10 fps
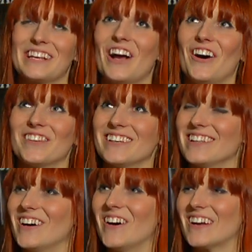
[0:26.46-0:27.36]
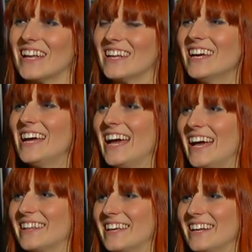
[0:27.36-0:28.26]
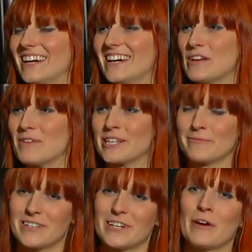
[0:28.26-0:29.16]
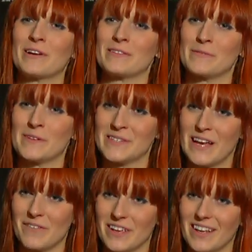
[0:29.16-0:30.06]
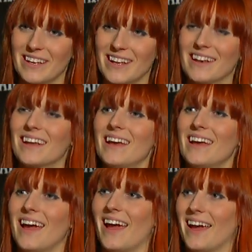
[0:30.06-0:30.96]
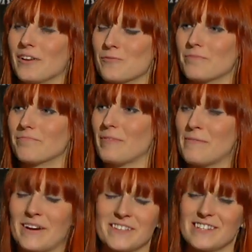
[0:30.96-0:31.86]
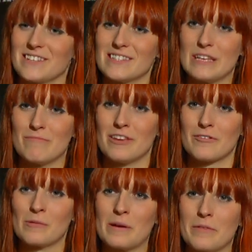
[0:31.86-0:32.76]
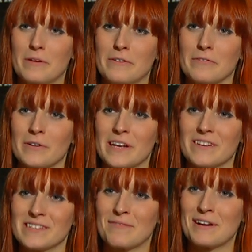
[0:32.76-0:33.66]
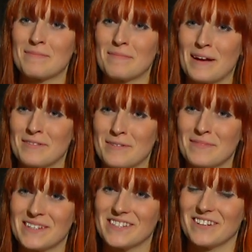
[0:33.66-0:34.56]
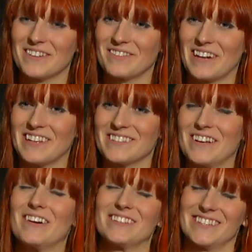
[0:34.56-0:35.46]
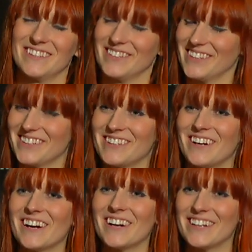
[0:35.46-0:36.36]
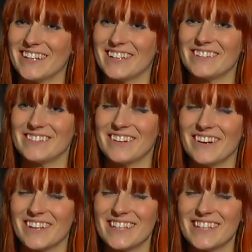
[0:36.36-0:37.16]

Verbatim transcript: sing all day long. And, and then uh, I picked up guitar when I was about seven. And, and my parents didn't see me for about three or four years. I went up in my room and started writing songs and learning guitar and doing all